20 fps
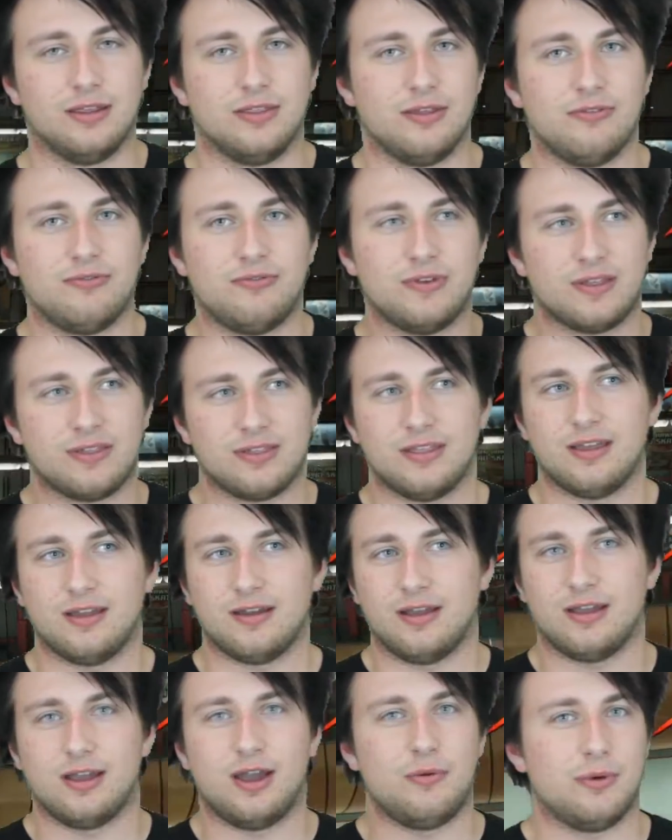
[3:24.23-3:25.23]
They fixed it.
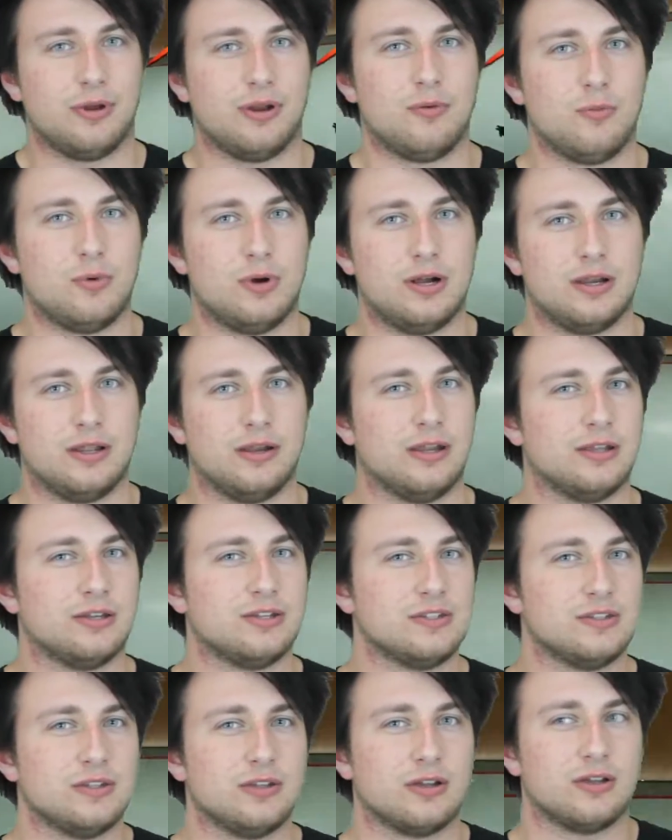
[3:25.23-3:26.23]
I got what I wanted. It
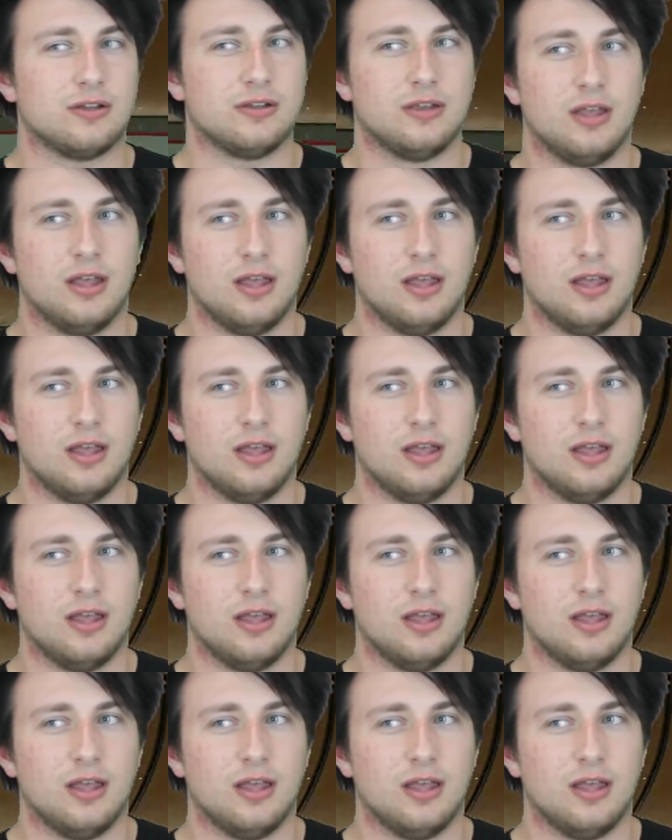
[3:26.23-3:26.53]
just took